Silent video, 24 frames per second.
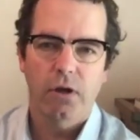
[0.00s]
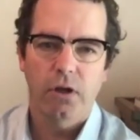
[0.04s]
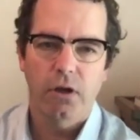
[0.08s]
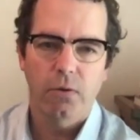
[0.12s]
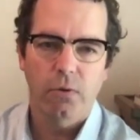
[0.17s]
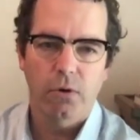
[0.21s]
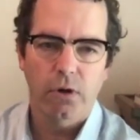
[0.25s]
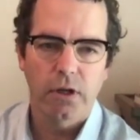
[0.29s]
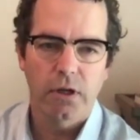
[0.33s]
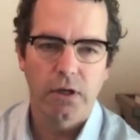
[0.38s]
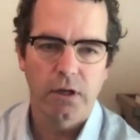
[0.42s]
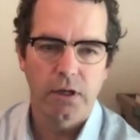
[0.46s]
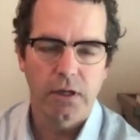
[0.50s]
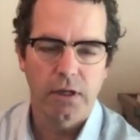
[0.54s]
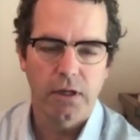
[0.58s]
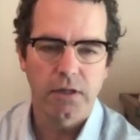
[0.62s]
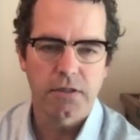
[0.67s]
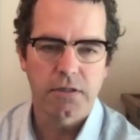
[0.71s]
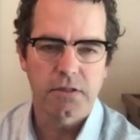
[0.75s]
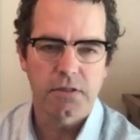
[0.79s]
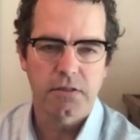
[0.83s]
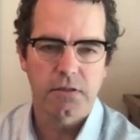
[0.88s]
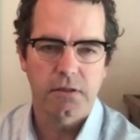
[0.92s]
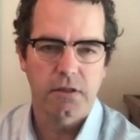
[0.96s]
working in
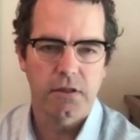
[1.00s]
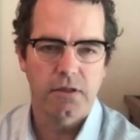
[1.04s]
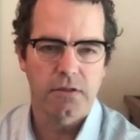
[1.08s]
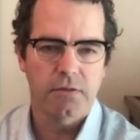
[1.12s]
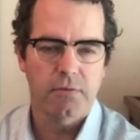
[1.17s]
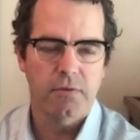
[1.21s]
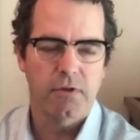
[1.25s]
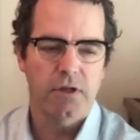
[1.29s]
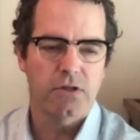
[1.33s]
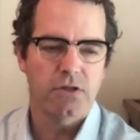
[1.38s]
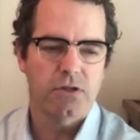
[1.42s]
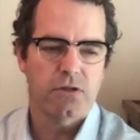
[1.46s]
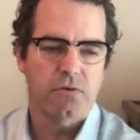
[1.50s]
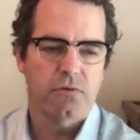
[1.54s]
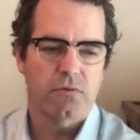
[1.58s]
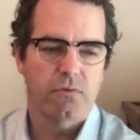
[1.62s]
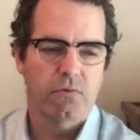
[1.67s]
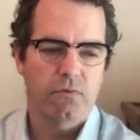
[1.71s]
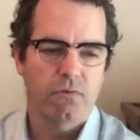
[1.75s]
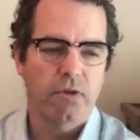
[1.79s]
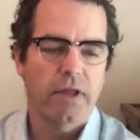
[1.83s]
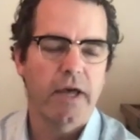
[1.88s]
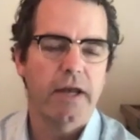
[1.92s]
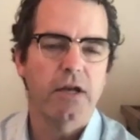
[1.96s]
something that's
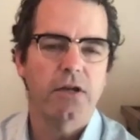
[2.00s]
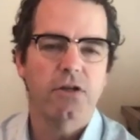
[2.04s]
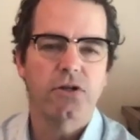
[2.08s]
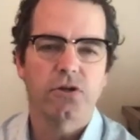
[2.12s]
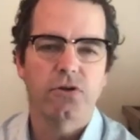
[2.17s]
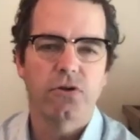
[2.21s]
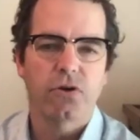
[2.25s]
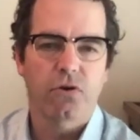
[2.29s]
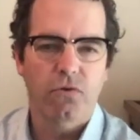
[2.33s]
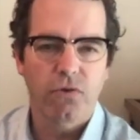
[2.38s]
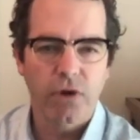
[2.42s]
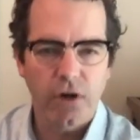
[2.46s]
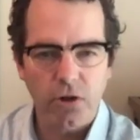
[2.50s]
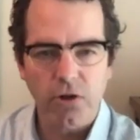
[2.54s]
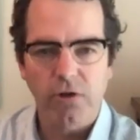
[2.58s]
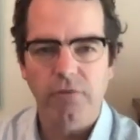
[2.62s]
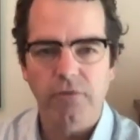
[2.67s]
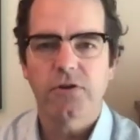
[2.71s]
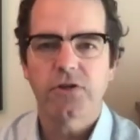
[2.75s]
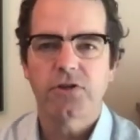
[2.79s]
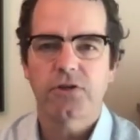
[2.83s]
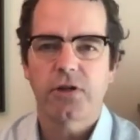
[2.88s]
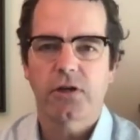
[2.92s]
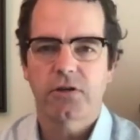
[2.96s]
related to critical
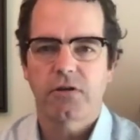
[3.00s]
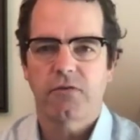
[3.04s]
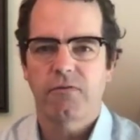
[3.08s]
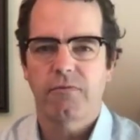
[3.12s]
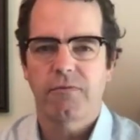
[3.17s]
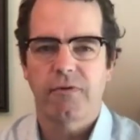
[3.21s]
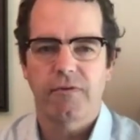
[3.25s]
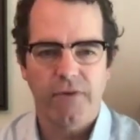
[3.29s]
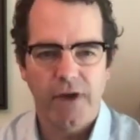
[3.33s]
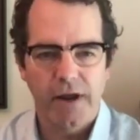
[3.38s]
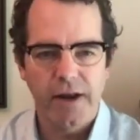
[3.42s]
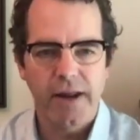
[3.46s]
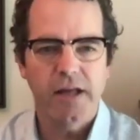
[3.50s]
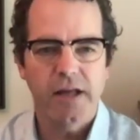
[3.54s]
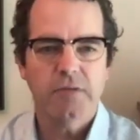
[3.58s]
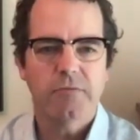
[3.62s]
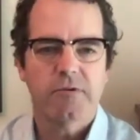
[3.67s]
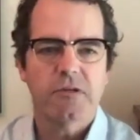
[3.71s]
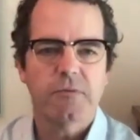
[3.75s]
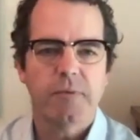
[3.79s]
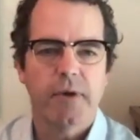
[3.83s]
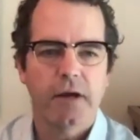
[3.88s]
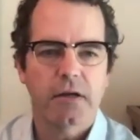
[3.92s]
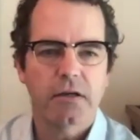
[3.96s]
infrastructure from a finance
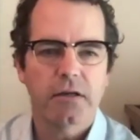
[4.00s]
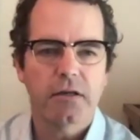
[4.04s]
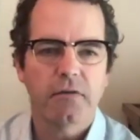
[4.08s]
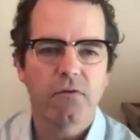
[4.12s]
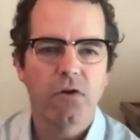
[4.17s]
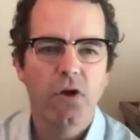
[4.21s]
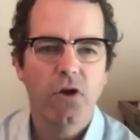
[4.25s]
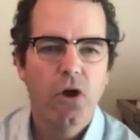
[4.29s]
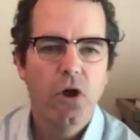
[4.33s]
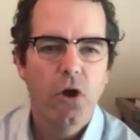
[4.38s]
perspective,